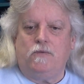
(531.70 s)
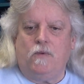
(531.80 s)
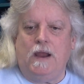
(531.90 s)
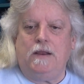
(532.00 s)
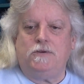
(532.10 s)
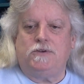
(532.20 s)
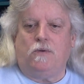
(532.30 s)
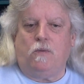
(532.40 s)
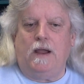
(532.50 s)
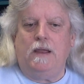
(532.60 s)
rating, so
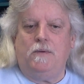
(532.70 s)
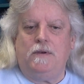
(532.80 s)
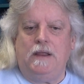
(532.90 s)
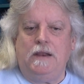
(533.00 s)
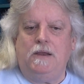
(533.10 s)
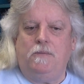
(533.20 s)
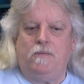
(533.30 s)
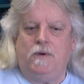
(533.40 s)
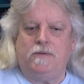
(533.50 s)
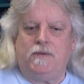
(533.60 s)
why would
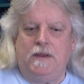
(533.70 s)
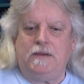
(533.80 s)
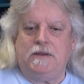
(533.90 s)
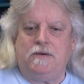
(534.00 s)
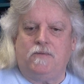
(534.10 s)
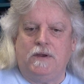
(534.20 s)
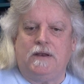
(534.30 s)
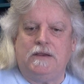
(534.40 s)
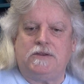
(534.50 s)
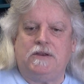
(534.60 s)
anyone think that
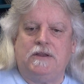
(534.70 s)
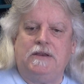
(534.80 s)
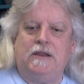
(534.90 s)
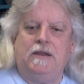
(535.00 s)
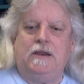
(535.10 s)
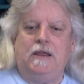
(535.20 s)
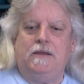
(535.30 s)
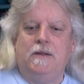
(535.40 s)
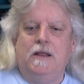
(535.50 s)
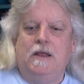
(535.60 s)
realistically
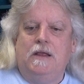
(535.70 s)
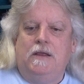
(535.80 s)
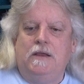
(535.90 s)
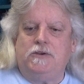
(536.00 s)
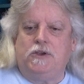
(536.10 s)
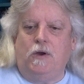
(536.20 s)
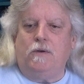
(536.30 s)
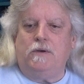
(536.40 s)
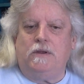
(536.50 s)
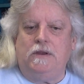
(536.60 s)
TNA is
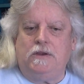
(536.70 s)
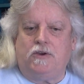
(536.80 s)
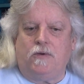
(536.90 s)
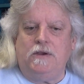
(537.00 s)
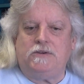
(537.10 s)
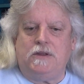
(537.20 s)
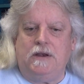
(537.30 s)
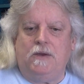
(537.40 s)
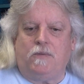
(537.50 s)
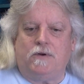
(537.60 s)
going to increase the
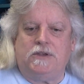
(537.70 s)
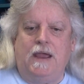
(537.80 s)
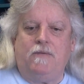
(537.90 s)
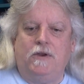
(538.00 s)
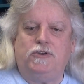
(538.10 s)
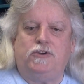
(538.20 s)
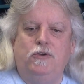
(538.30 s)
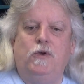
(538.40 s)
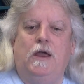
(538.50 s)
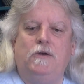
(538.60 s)
network's average
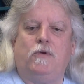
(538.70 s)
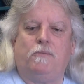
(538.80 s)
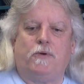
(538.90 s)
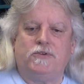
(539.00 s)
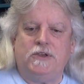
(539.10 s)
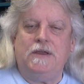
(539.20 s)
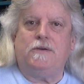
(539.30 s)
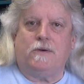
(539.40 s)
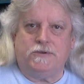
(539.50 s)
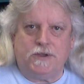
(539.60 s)

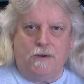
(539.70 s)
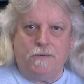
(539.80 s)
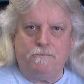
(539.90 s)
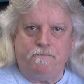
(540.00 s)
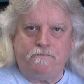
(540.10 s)
200% or so?